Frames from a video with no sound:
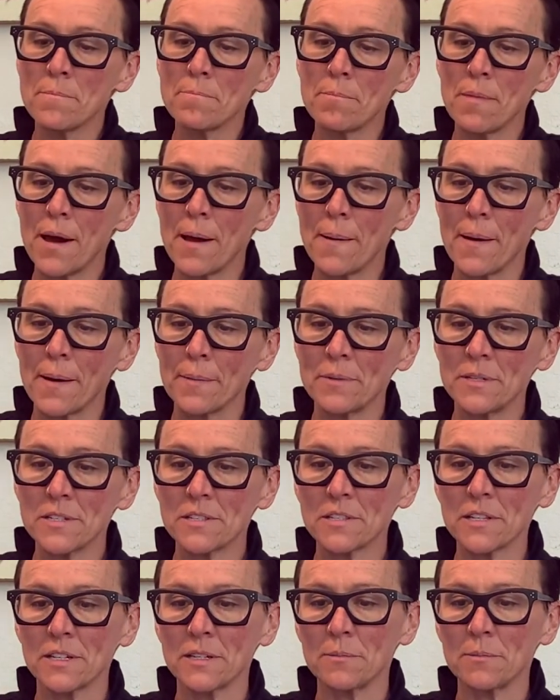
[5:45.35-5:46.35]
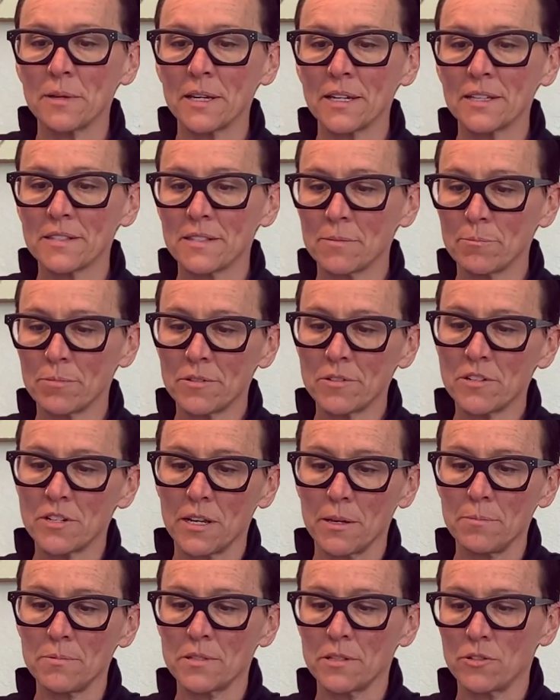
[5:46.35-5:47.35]
But I'm just going to make simple
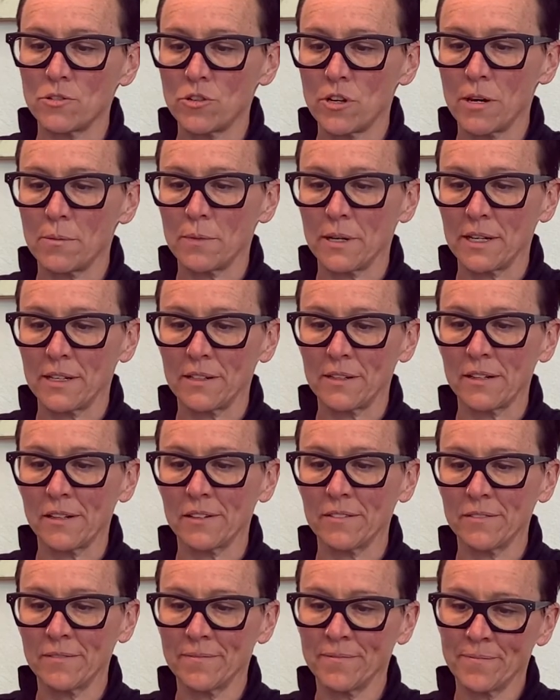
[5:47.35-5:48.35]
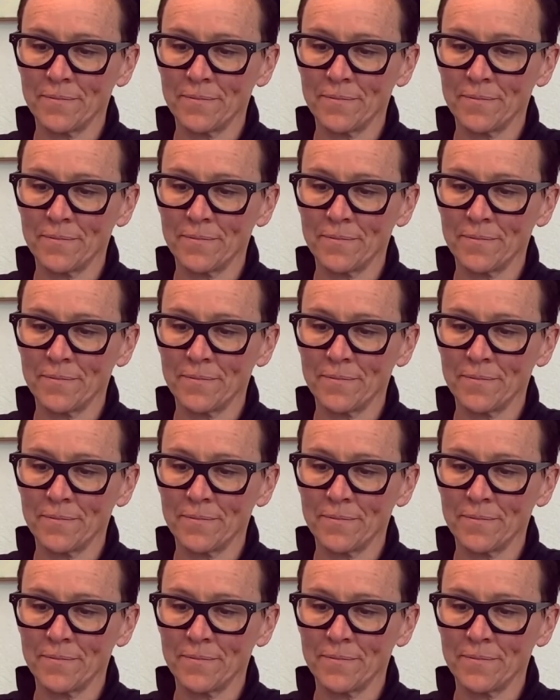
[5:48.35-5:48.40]
shapes and draw mine on.